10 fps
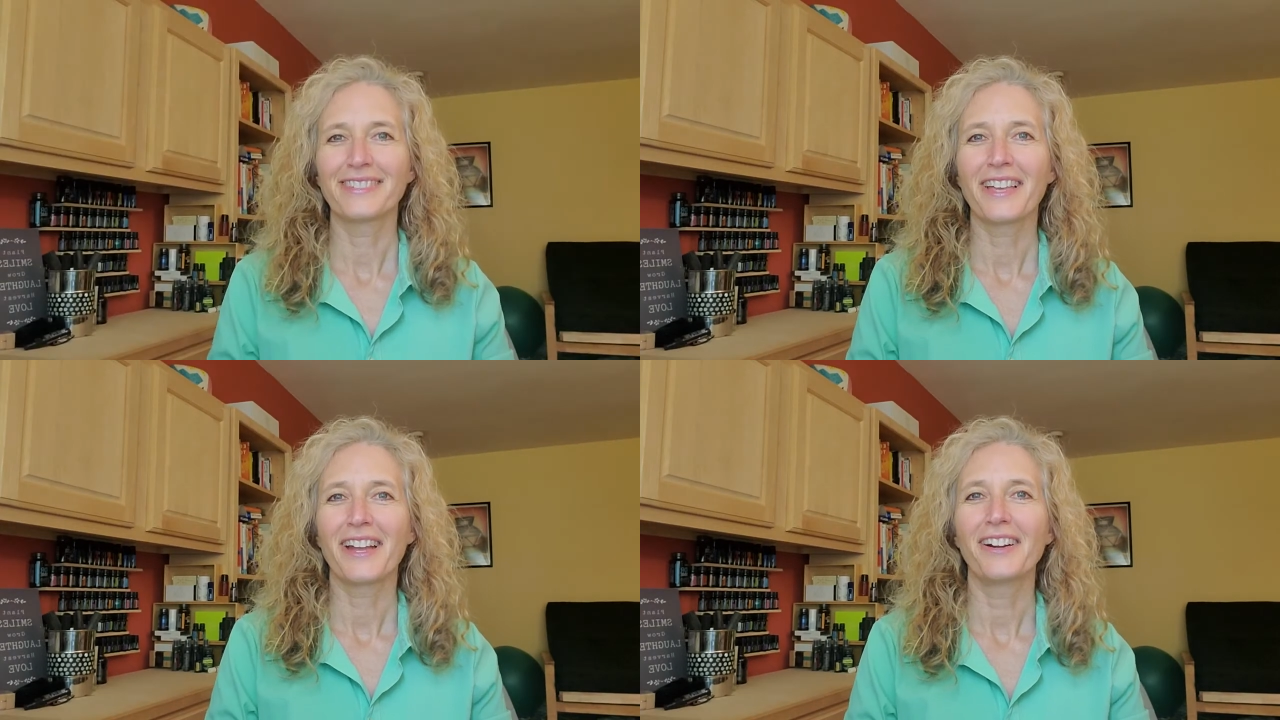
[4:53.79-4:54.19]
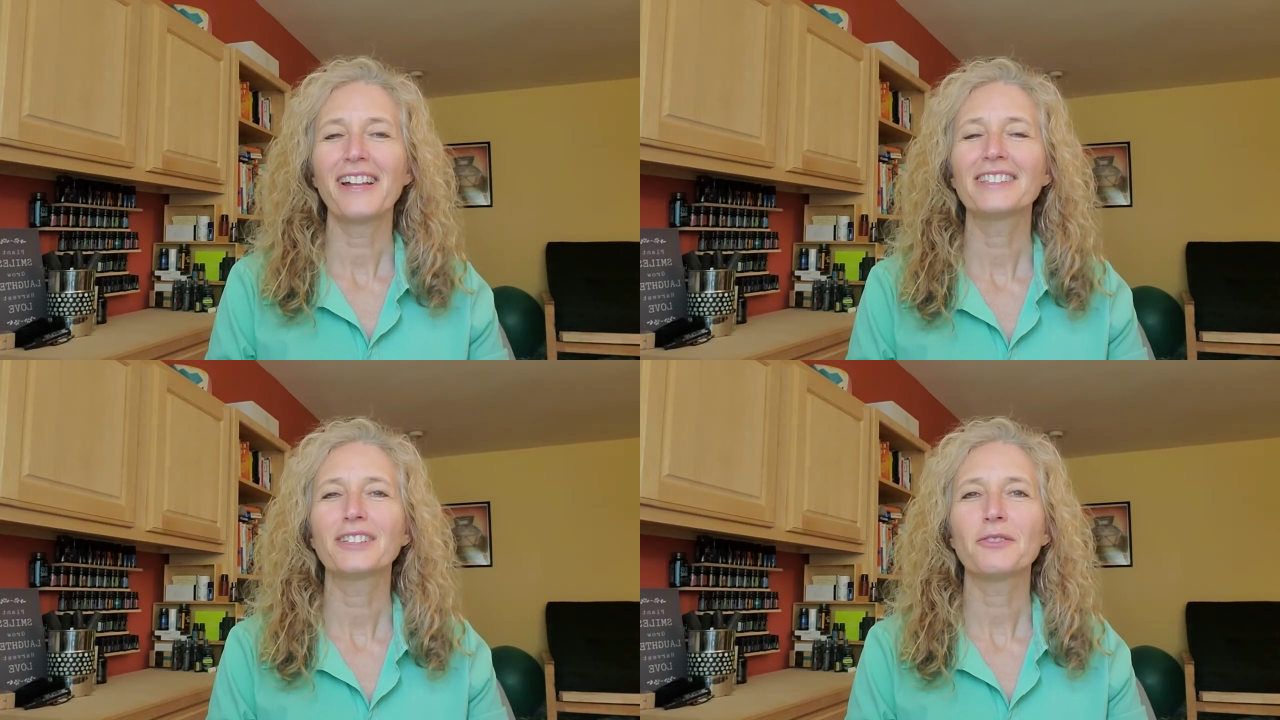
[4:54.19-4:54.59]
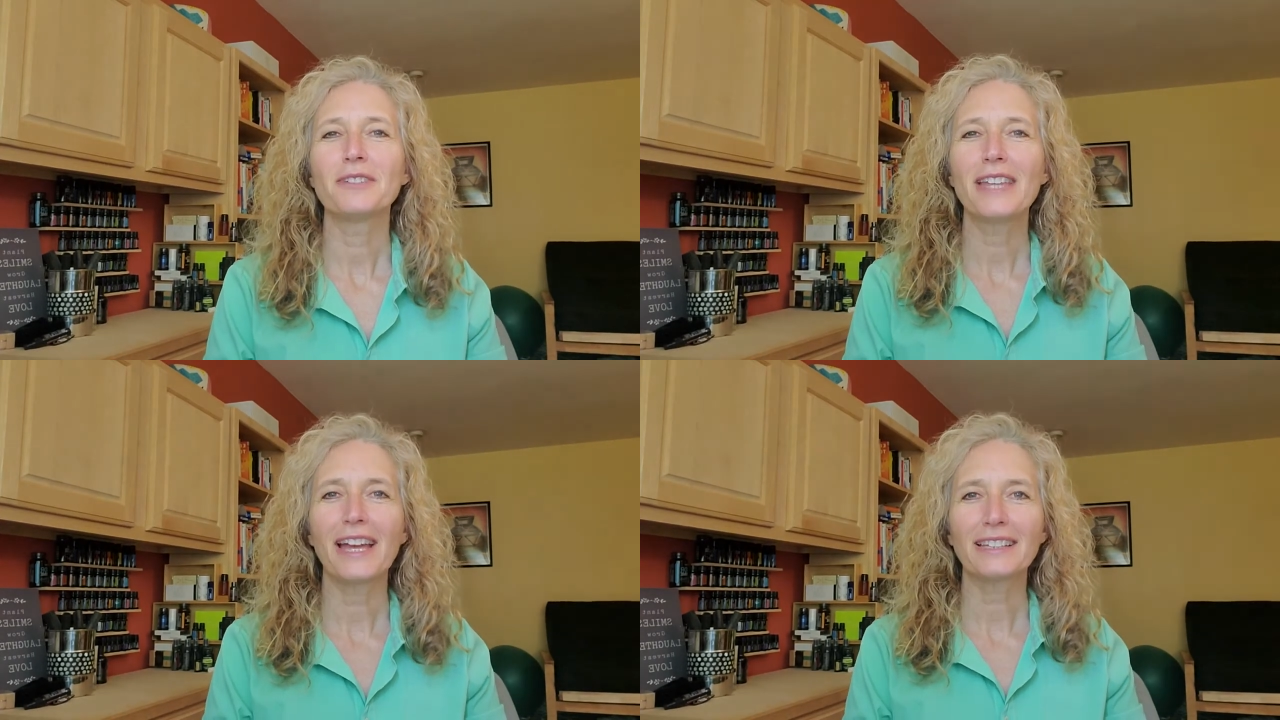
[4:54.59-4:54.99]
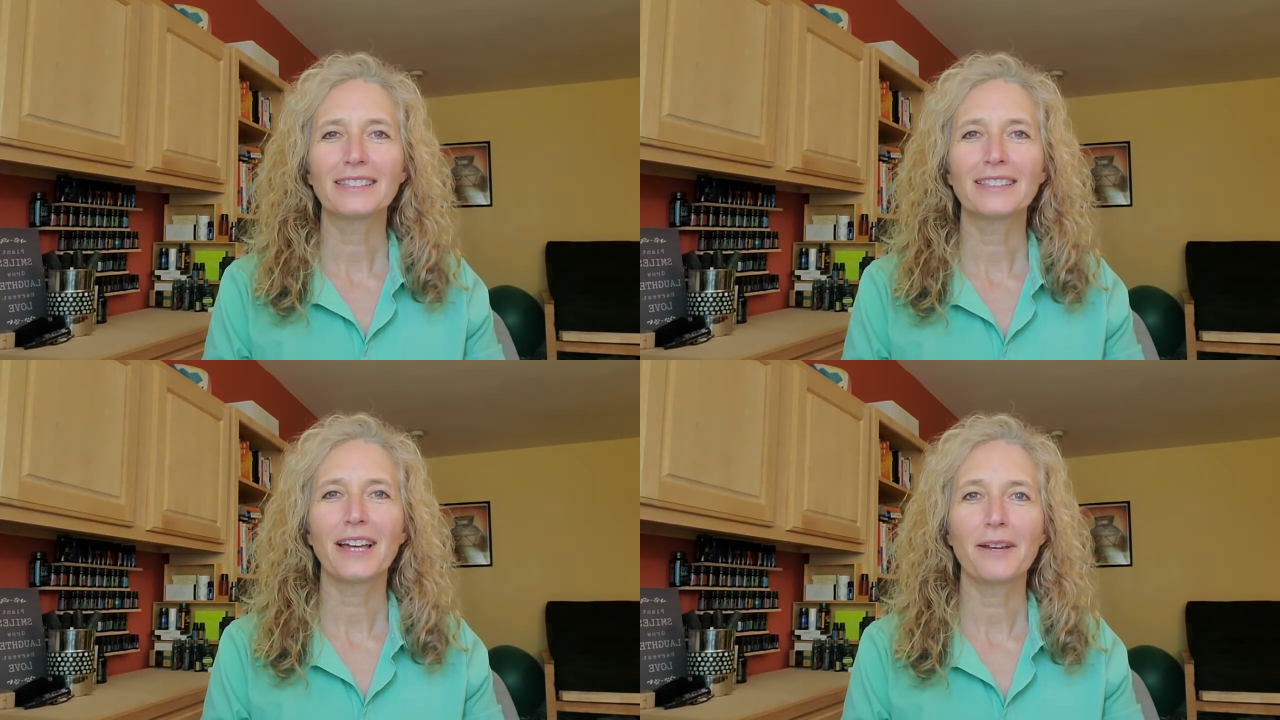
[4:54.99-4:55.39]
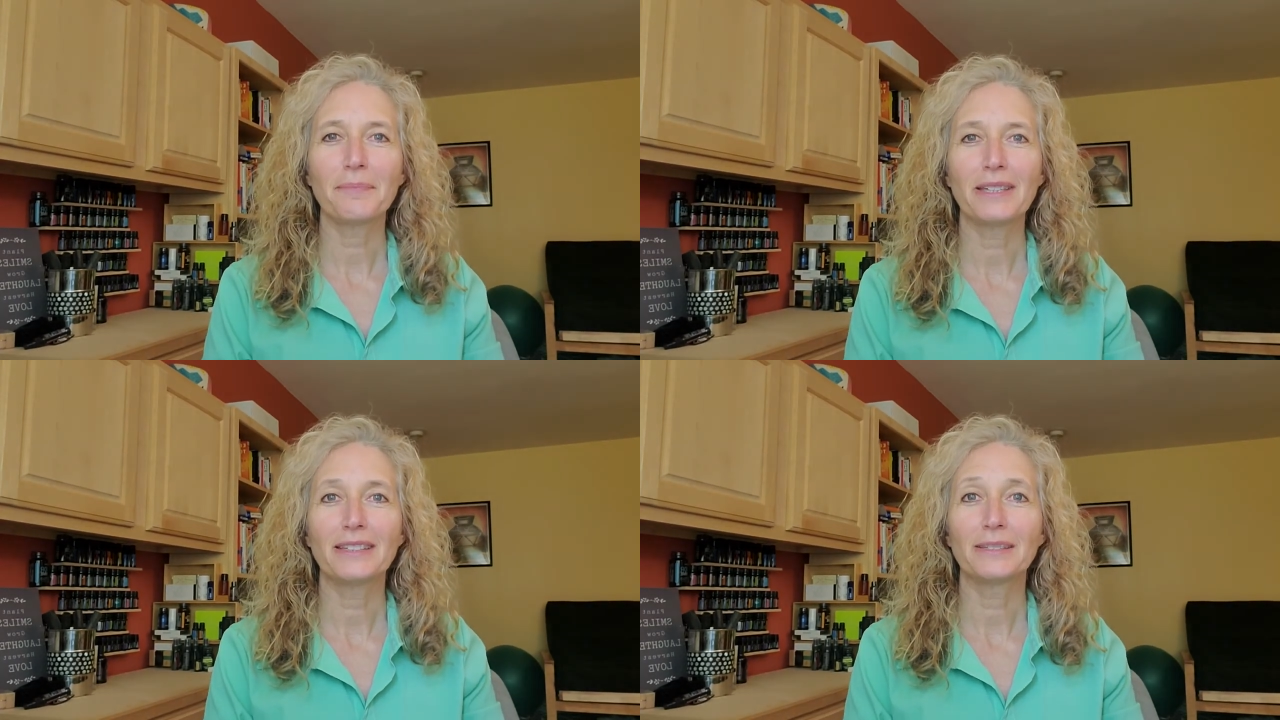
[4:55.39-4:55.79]
All right, so next up
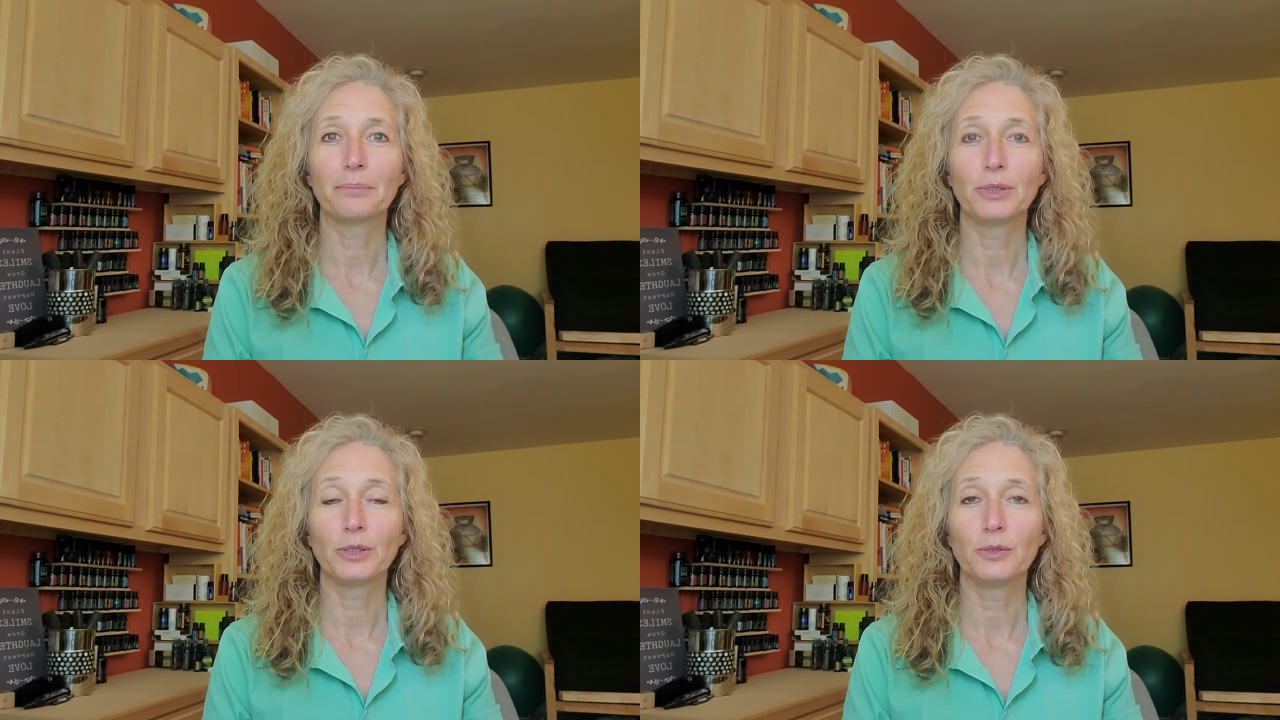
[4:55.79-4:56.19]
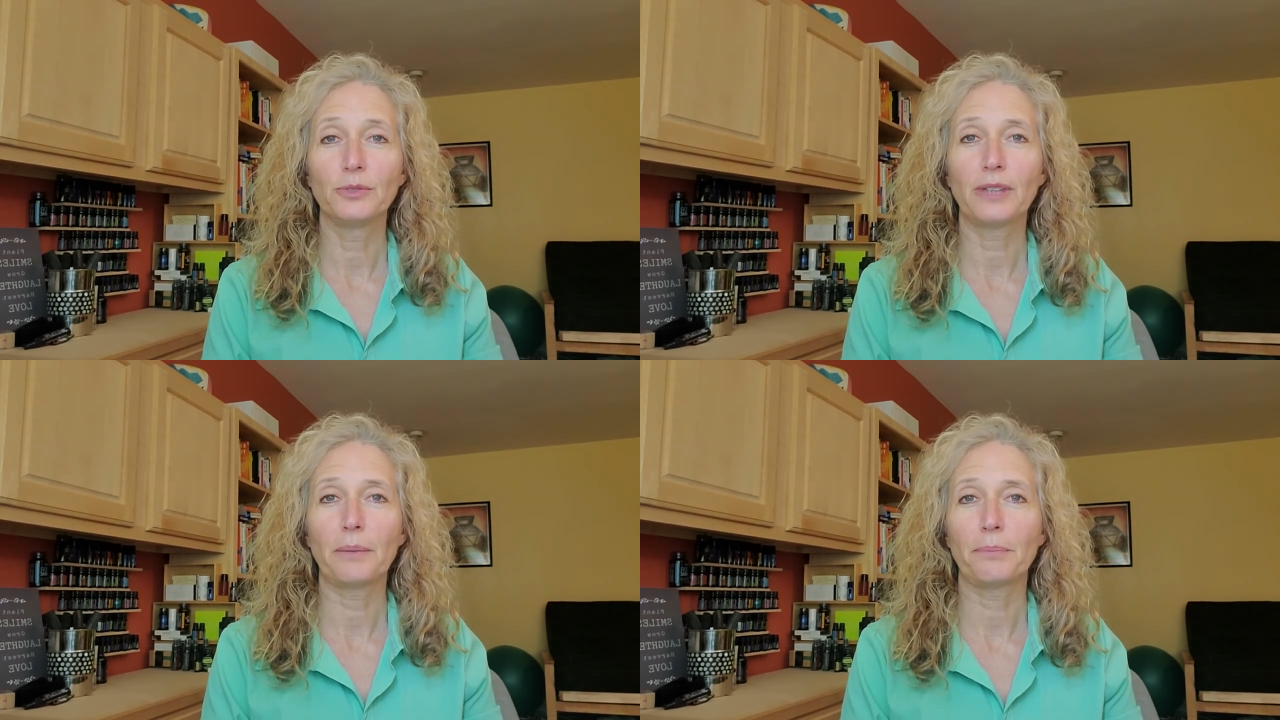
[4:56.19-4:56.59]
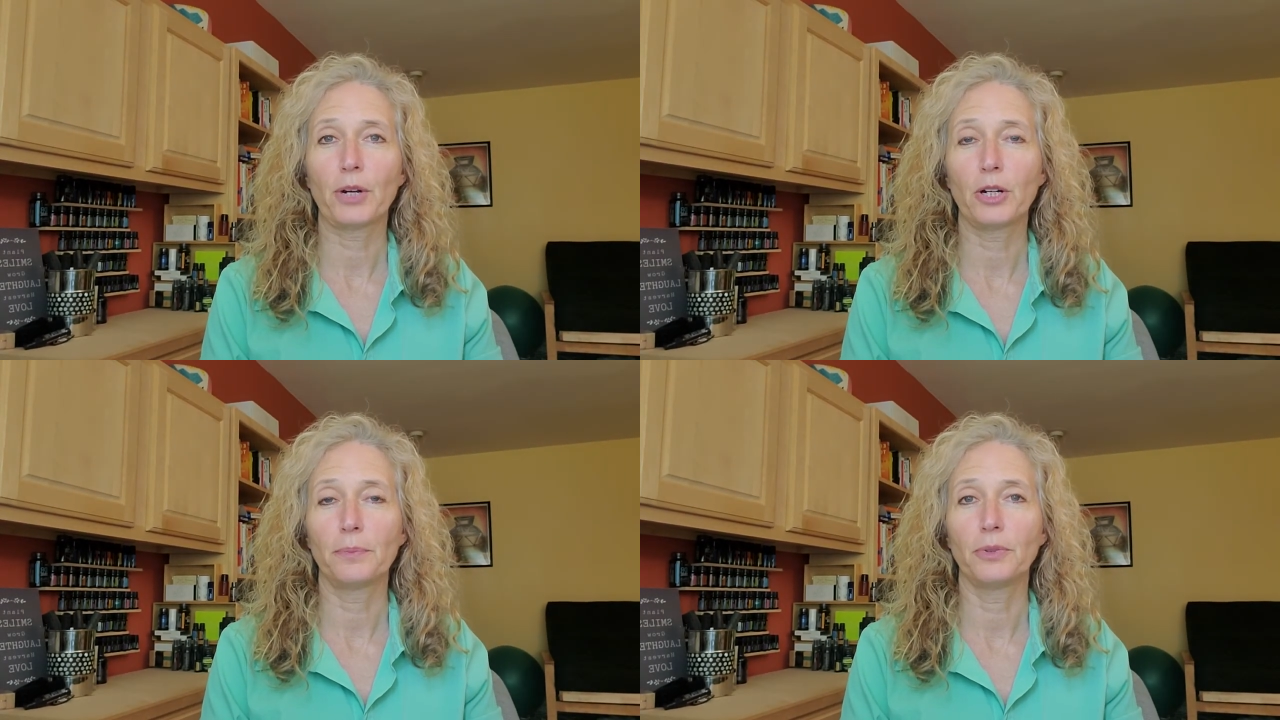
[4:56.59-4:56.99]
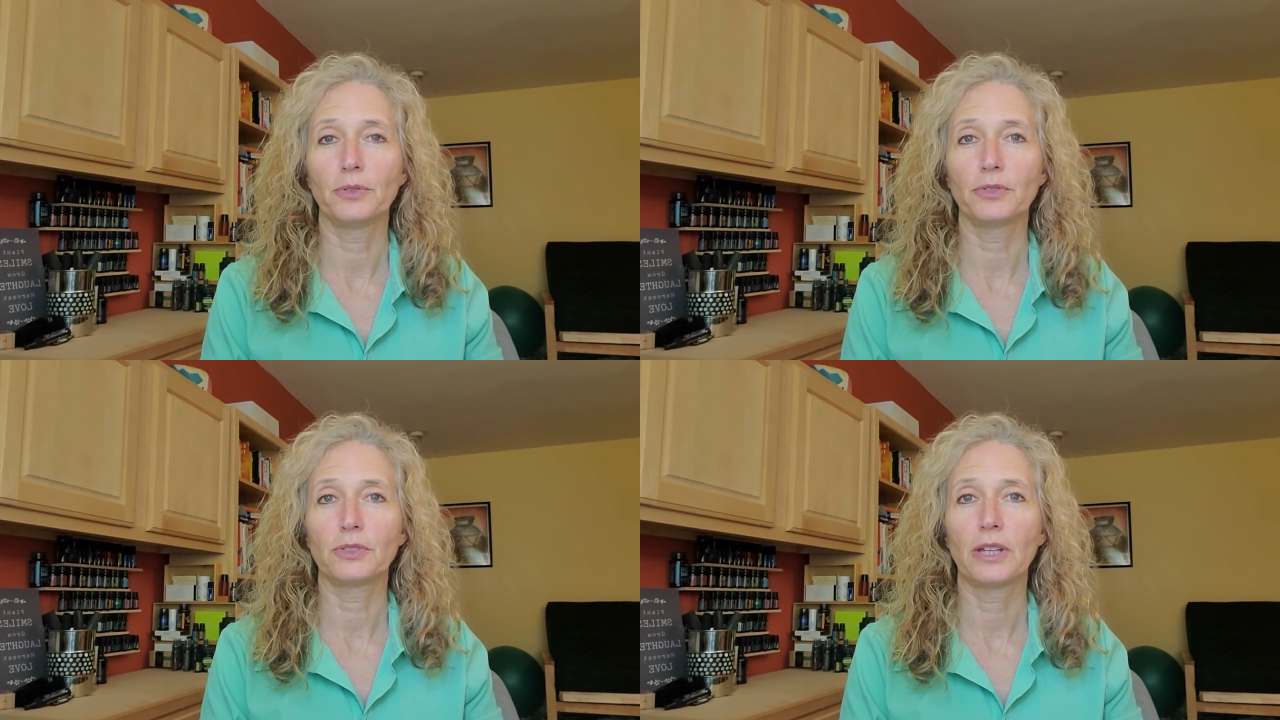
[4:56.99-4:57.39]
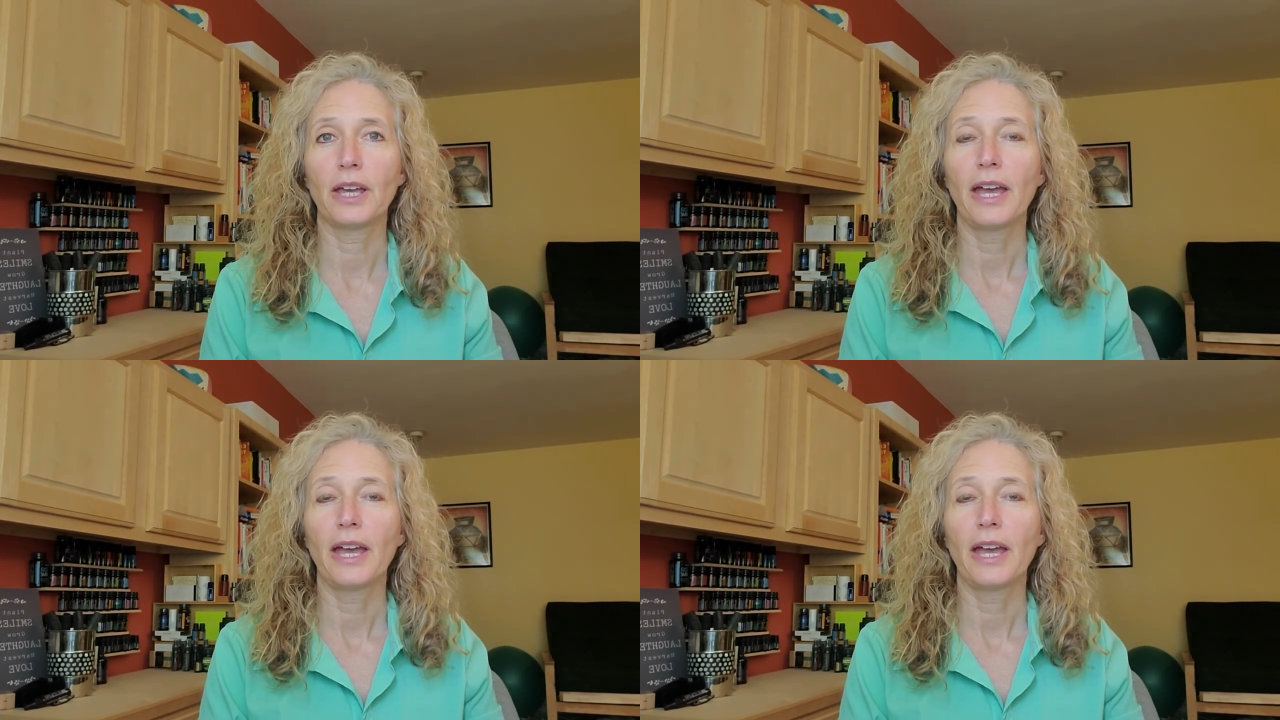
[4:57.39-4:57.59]
is blues and purples.